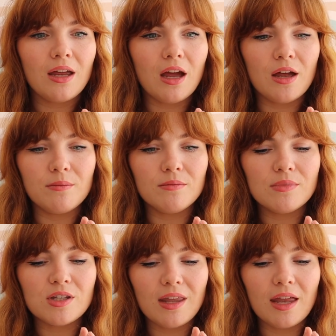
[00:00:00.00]
um,
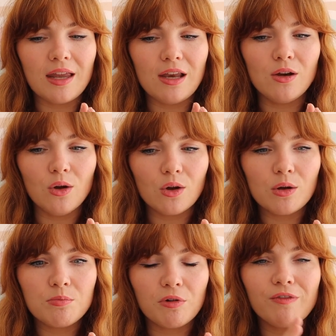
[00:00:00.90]
so that they
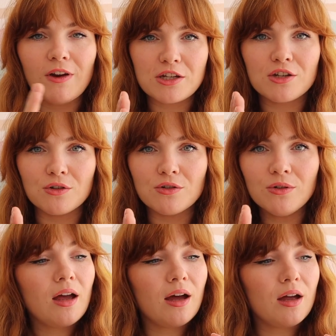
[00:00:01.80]
look
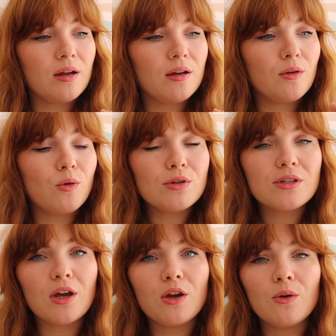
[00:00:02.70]
professional. Uh,
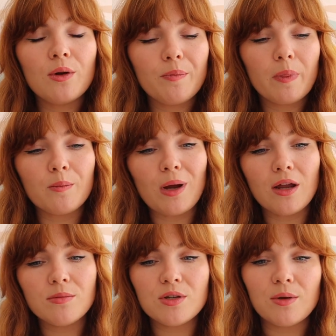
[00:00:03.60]
also, when
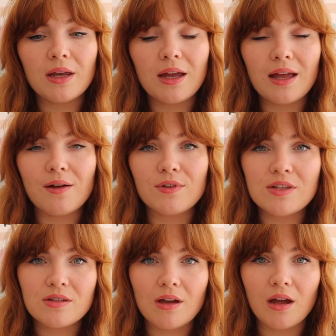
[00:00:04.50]
I'm doing a gathered
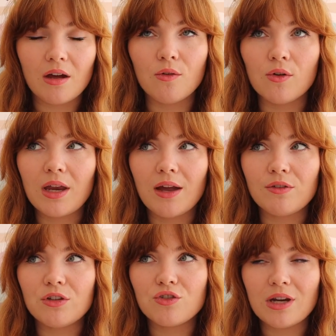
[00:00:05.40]
skirt or
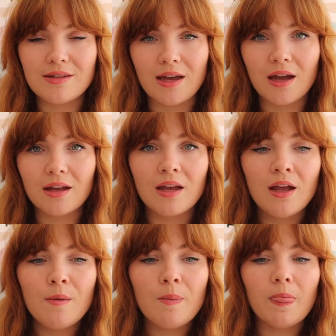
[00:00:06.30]
gathered dress hack,
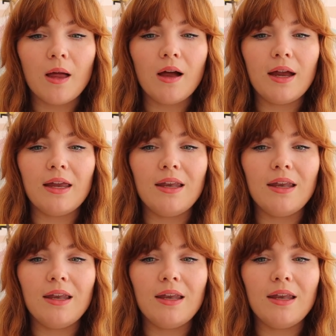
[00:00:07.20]
I